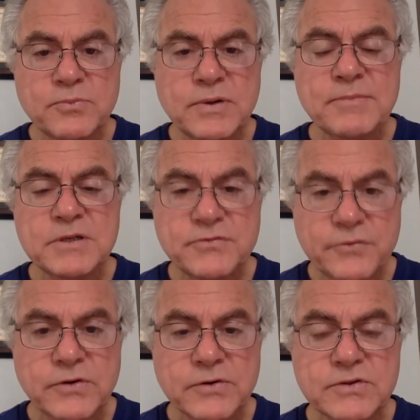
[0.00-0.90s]
premise
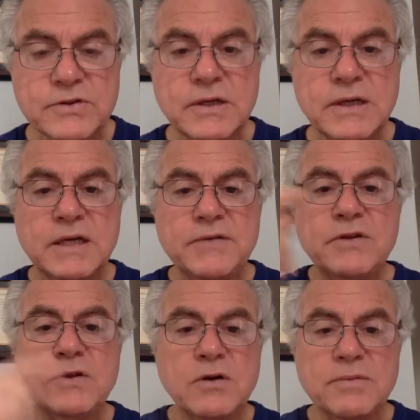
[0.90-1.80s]
first.
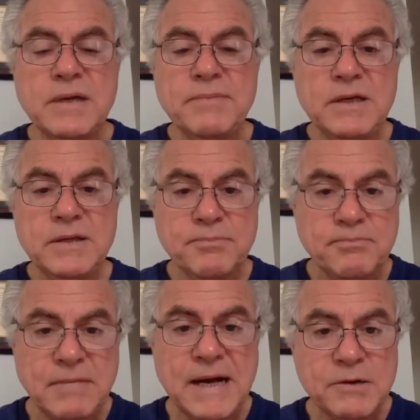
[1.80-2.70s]
Even though it may be the
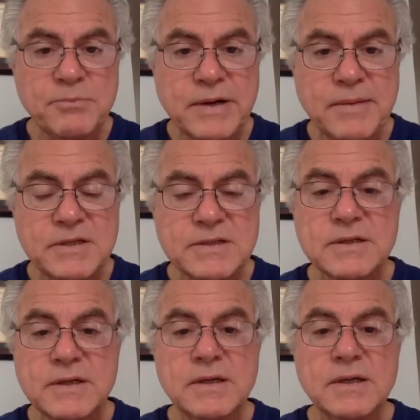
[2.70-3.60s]
minor premise,
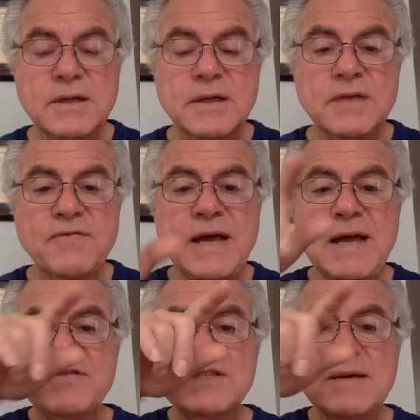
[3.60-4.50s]
if I
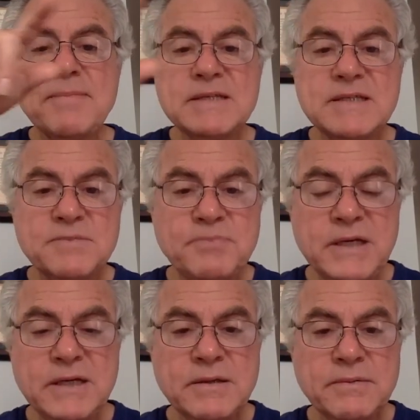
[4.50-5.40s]
have some S is
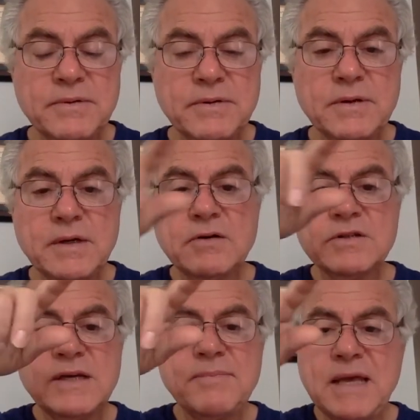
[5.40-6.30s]
P or
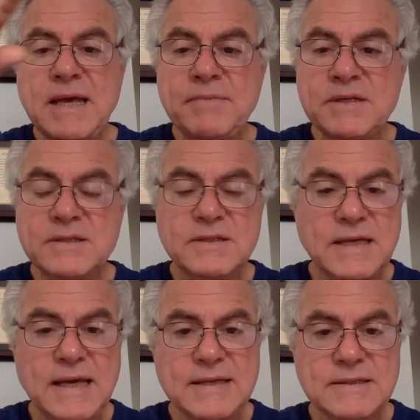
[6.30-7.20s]
some M is
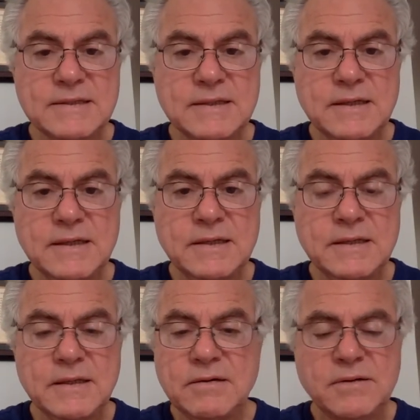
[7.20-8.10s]
S
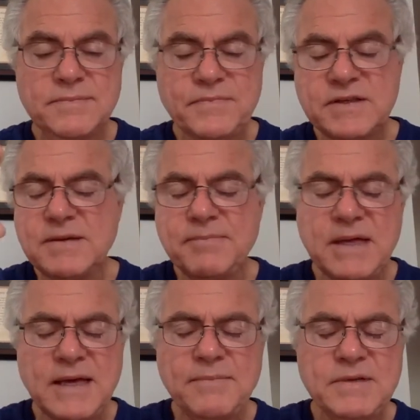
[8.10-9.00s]
some
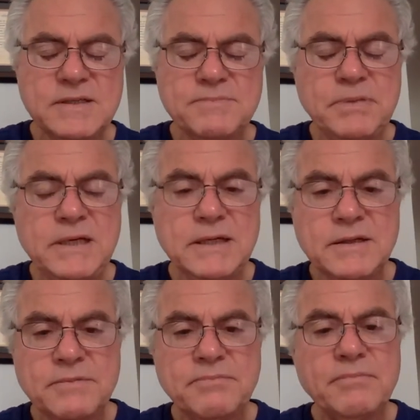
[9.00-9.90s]
M is P
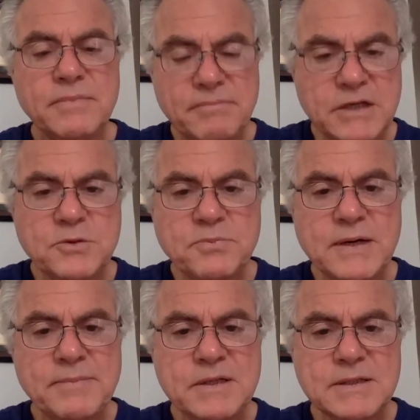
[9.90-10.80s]
in the major
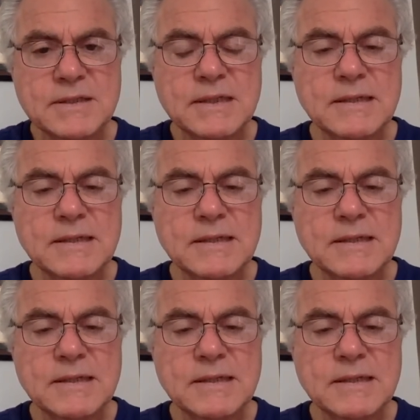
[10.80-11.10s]
premise,